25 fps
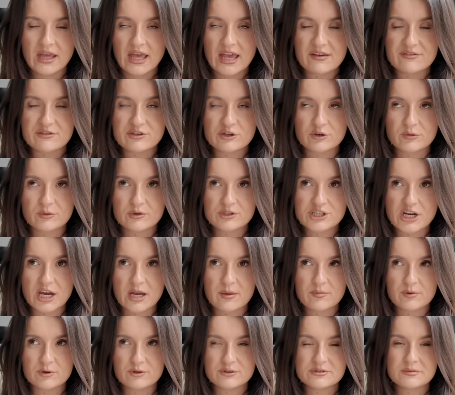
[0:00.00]
If you don't know what
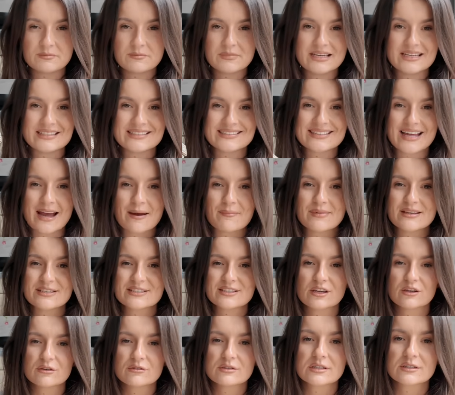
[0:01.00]
checkerboarding means, that means
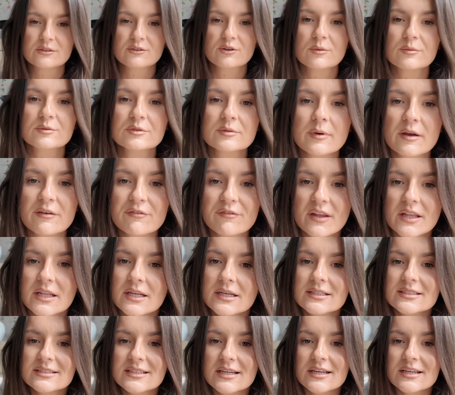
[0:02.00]
that you didn't come to my
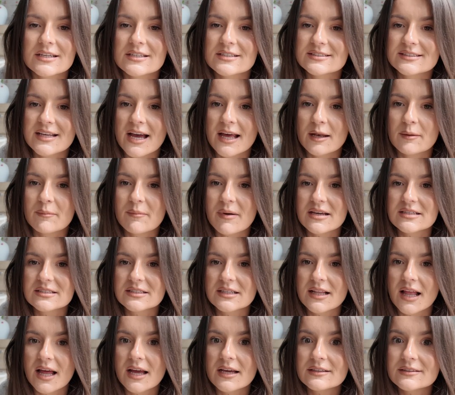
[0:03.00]
fenloninteriors styling
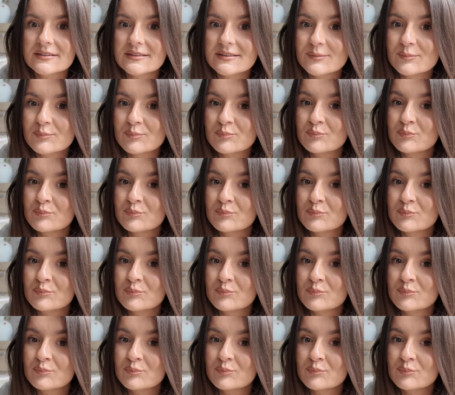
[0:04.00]
masterclass.